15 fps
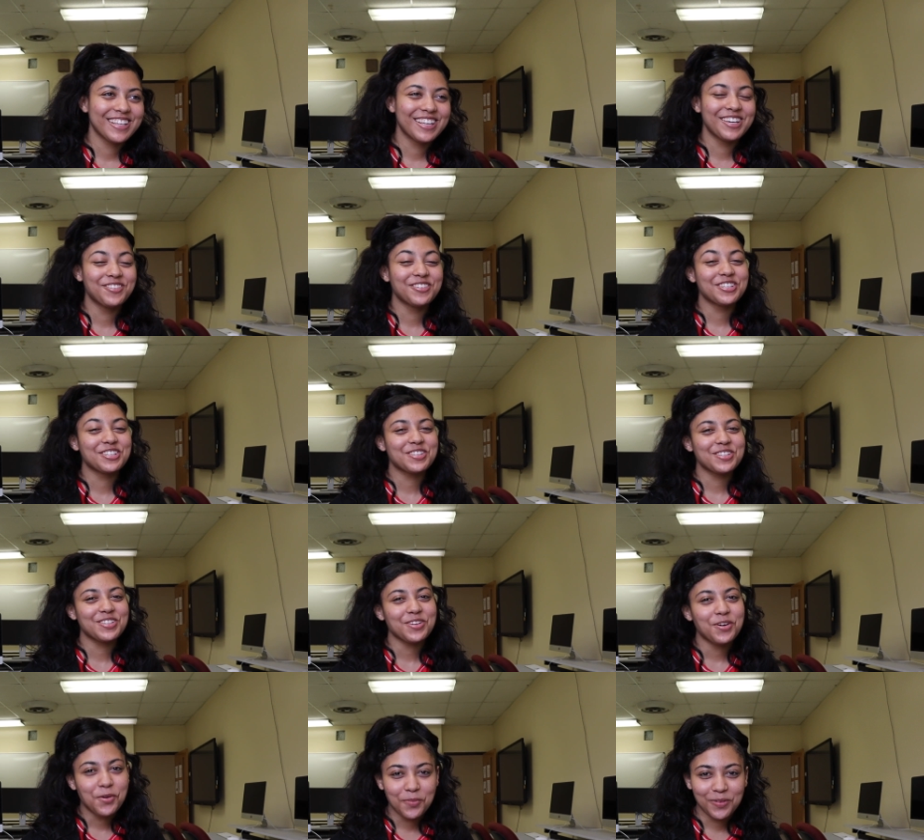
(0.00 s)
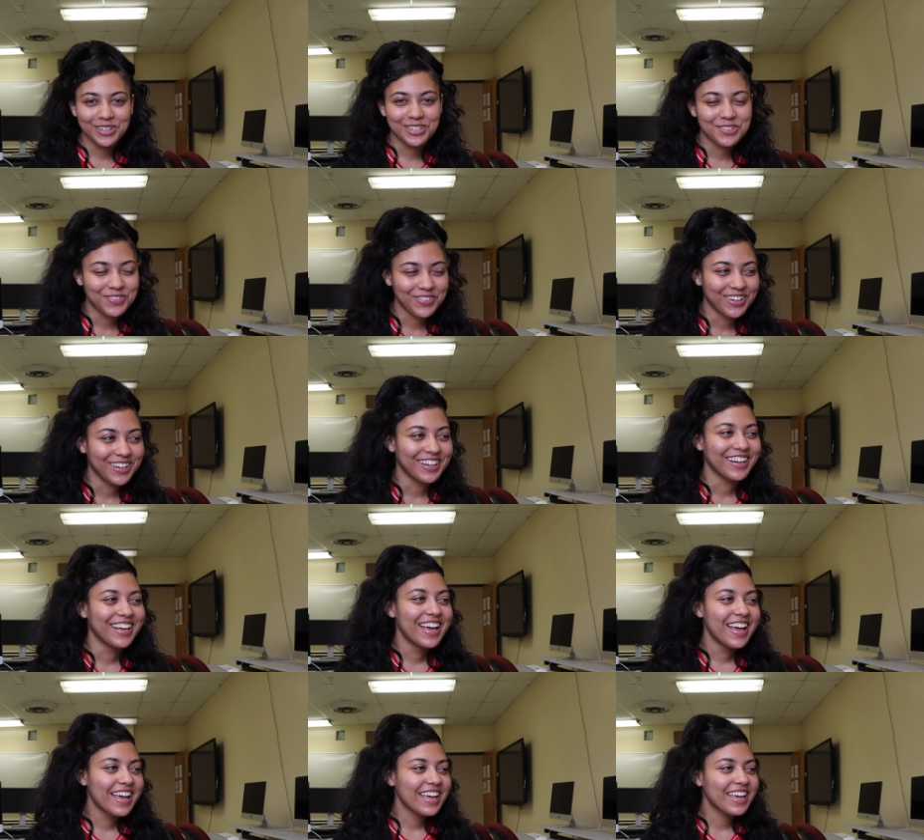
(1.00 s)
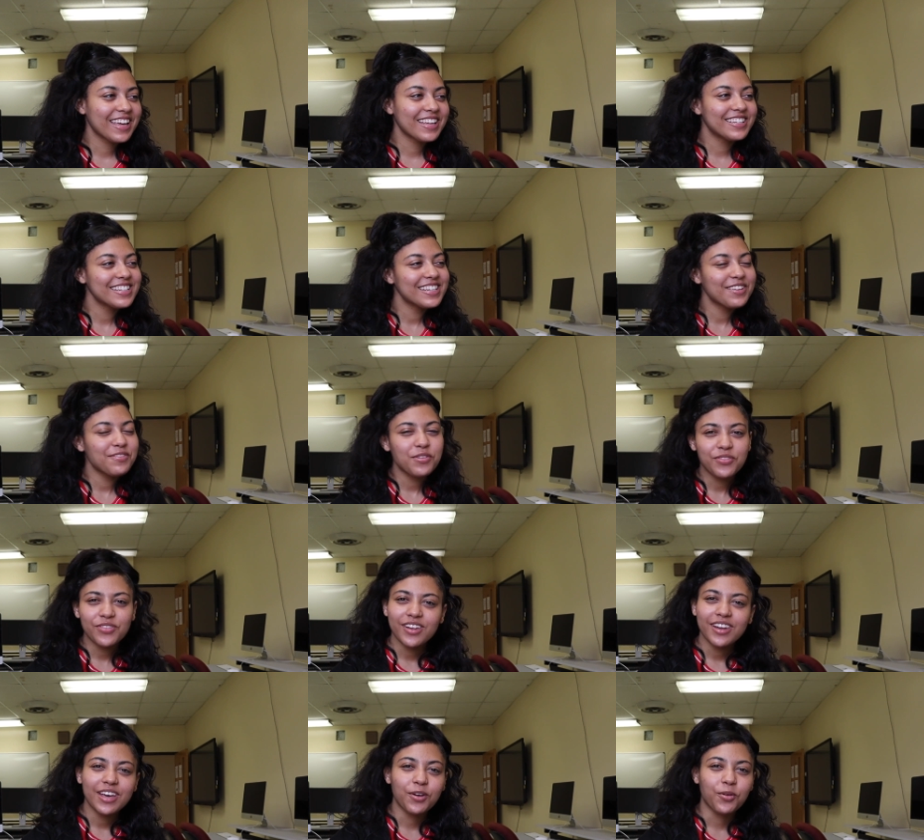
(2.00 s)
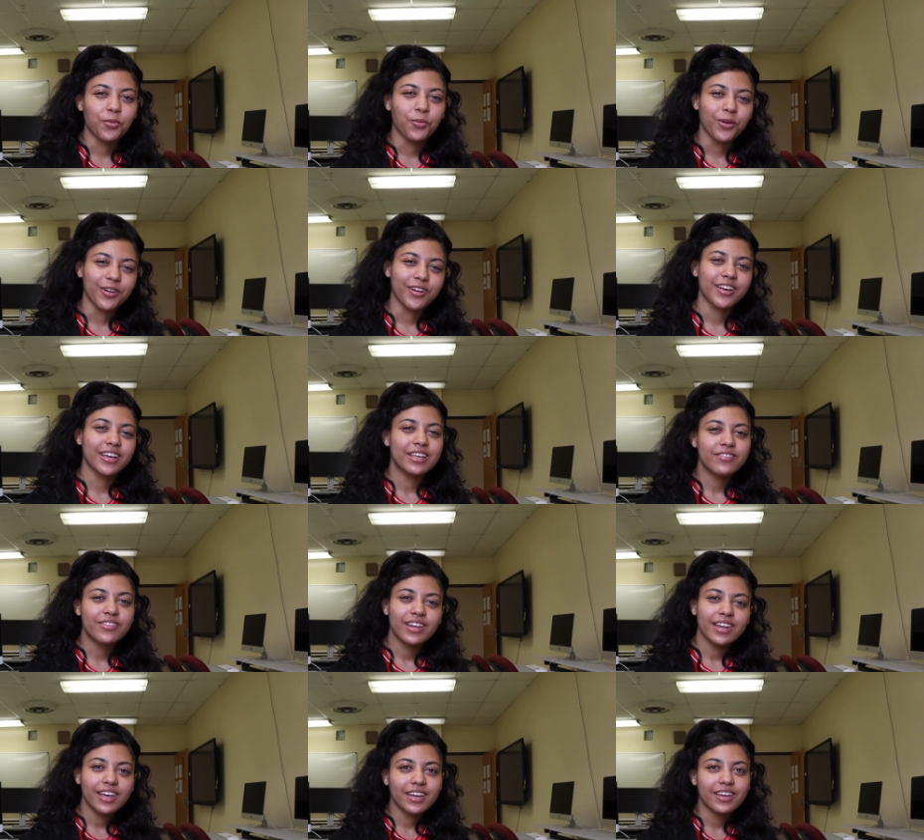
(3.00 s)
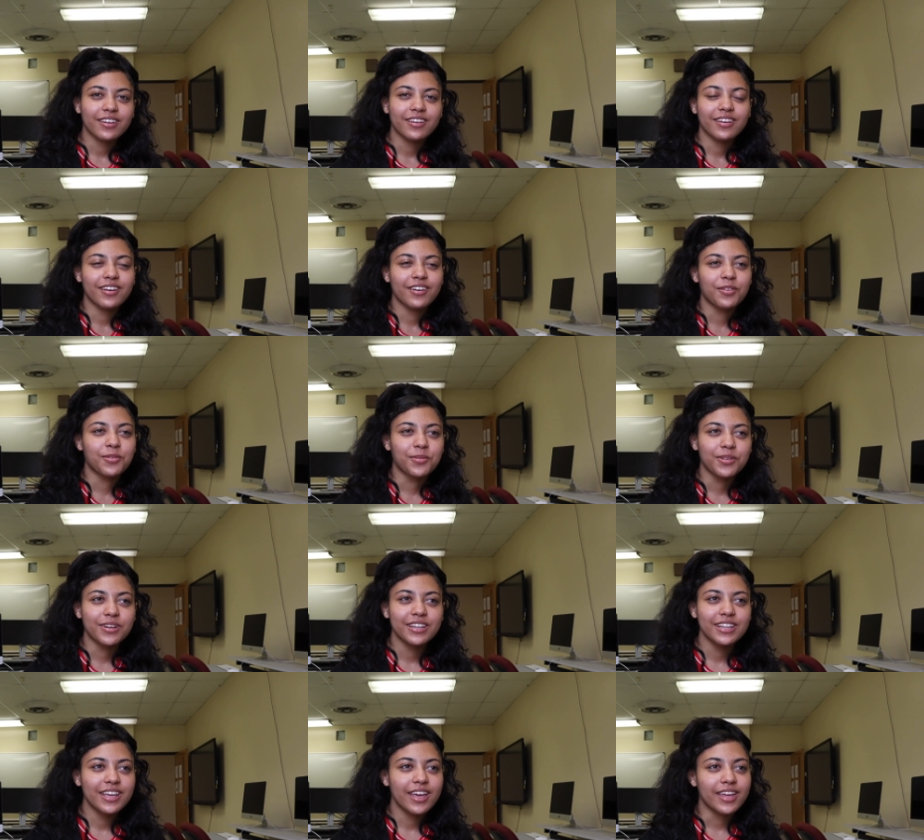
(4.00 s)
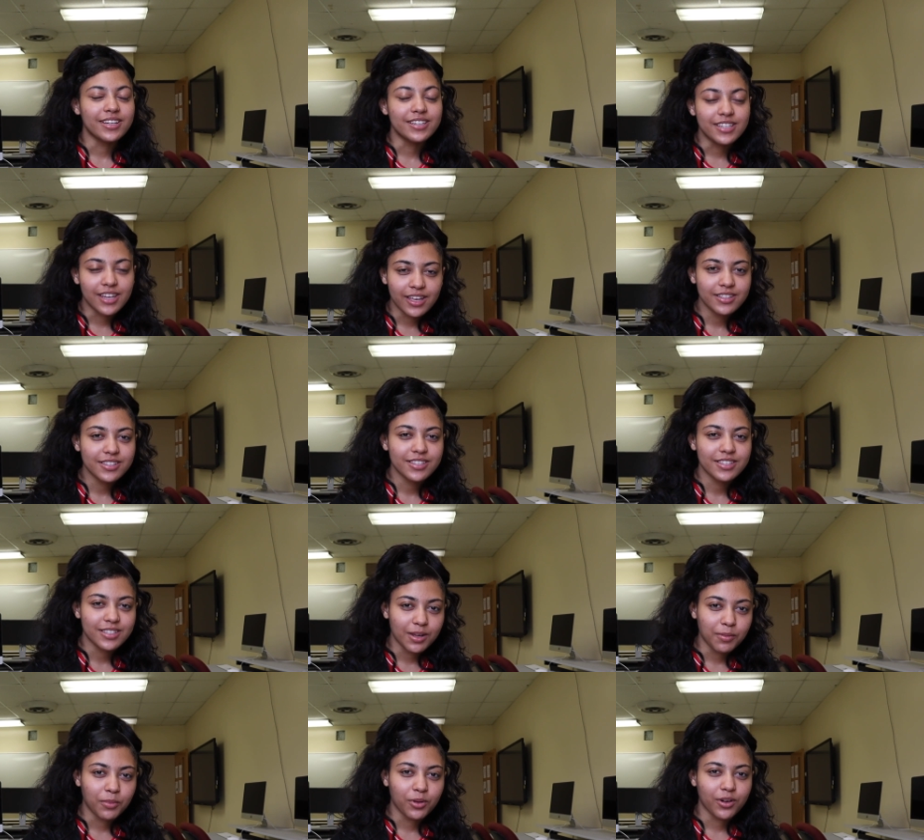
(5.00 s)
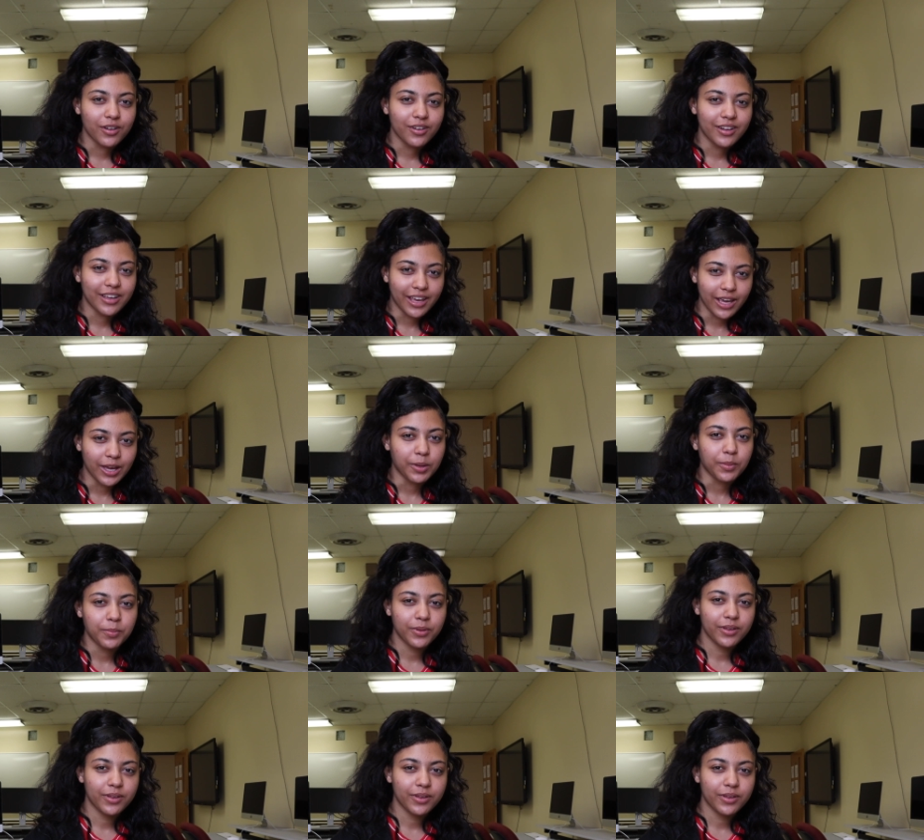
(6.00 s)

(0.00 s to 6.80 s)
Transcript: It was so much fun. It didn't even feel like work. It felt like a really intense summer camp.